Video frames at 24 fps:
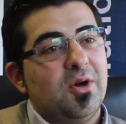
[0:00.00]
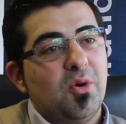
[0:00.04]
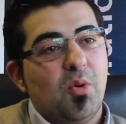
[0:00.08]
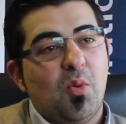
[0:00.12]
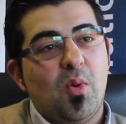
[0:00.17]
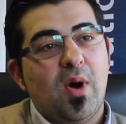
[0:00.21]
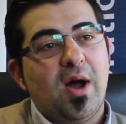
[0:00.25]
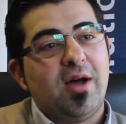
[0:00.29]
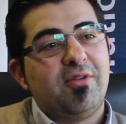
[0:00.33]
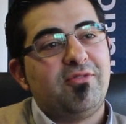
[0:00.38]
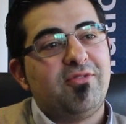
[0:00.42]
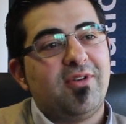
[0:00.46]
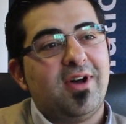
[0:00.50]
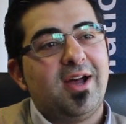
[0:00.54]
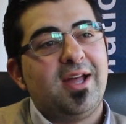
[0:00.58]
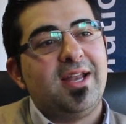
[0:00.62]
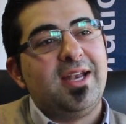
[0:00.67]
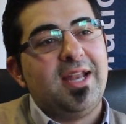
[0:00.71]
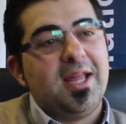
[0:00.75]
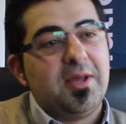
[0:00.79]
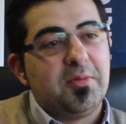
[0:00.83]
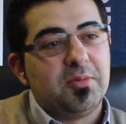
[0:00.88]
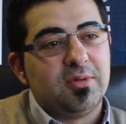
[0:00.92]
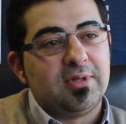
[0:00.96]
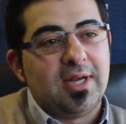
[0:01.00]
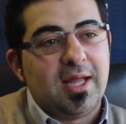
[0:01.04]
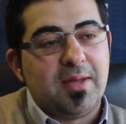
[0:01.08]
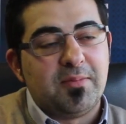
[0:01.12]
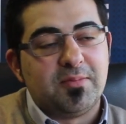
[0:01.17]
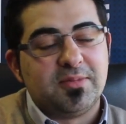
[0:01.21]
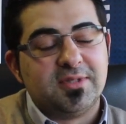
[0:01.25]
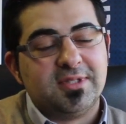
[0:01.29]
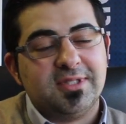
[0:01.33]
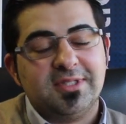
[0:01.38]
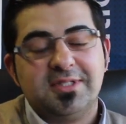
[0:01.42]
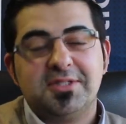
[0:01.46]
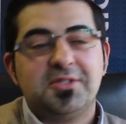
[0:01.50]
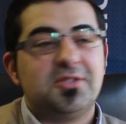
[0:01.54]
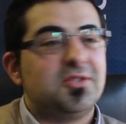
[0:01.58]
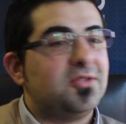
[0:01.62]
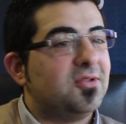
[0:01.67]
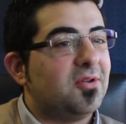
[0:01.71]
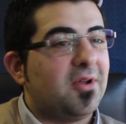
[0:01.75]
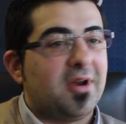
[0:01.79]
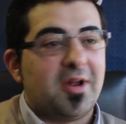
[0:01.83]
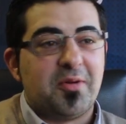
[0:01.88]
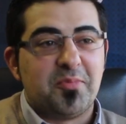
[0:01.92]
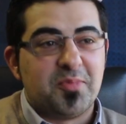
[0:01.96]
Wi-Fi enabled lamps is
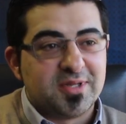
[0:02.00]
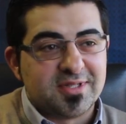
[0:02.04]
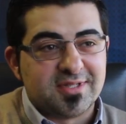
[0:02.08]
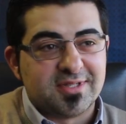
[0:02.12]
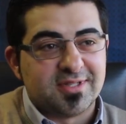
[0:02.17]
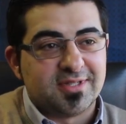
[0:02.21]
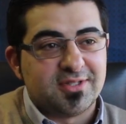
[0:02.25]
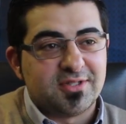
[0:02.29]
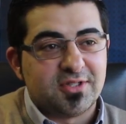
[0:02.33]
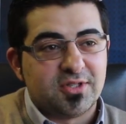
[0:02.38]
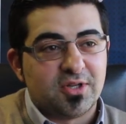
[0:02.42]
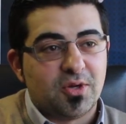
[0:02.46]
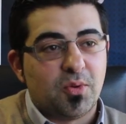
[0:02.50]
not our business.